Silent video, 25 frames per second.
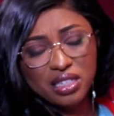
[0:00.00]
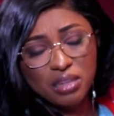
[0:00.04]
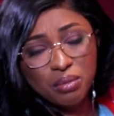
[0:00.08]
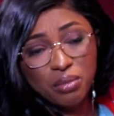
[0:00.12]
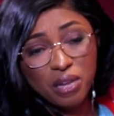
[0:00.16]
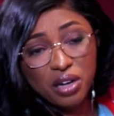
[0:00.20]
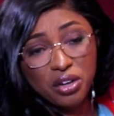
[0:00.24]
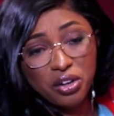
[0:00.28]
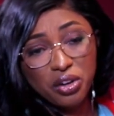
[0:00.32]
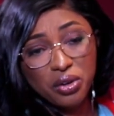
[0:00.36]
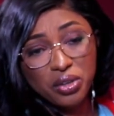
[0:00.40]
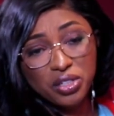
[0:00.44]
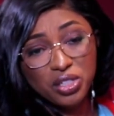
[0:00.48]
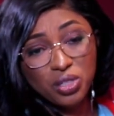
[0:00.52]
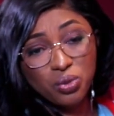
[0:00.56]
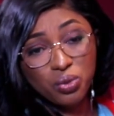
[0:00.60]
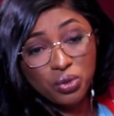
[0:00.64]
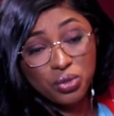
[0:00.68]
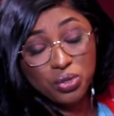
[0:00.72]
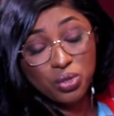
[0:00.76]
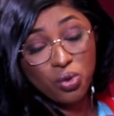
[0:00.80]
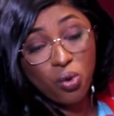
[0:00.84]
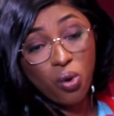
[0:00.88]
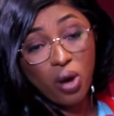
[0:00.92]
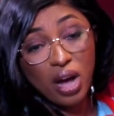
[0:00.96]
the minority
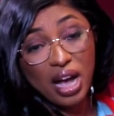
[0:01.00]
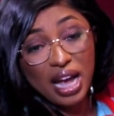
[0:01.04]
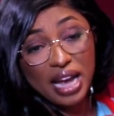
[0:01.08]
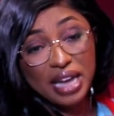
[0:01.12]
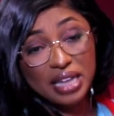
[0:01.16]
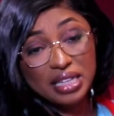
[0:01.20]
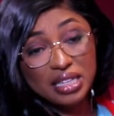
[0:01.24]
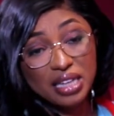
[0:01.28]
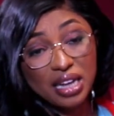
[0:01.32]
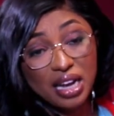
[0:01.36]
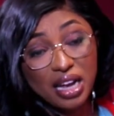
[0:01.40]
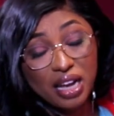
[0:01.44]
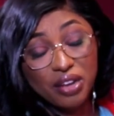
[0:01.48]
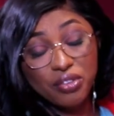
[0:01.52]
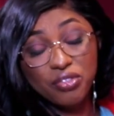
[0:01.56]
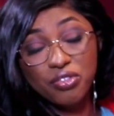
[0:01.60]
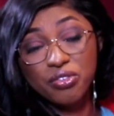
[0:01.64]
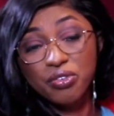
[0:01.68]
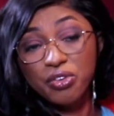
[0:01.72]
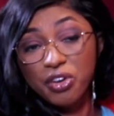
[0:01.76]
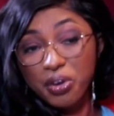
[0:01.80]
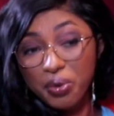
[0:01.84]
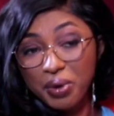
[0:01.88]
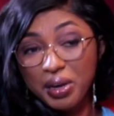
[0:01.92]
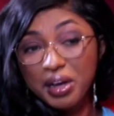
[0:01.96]
was quite
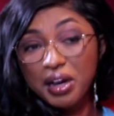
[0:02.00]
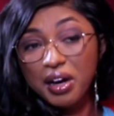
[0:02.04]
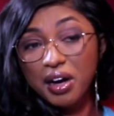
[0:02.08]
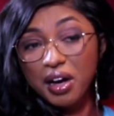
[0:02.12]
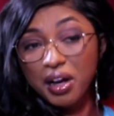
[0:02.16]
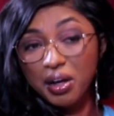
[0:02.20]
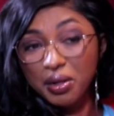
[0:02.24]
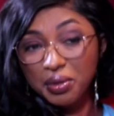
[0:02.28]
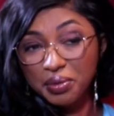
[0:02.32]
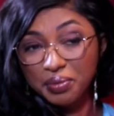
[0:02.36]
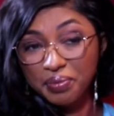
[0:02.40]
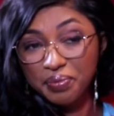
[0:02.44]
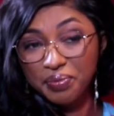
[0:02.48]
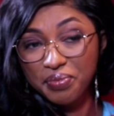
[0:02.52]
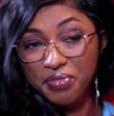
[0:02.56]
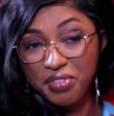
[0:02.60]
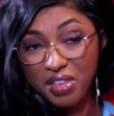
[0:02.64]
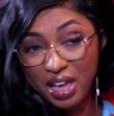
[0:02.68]
categorical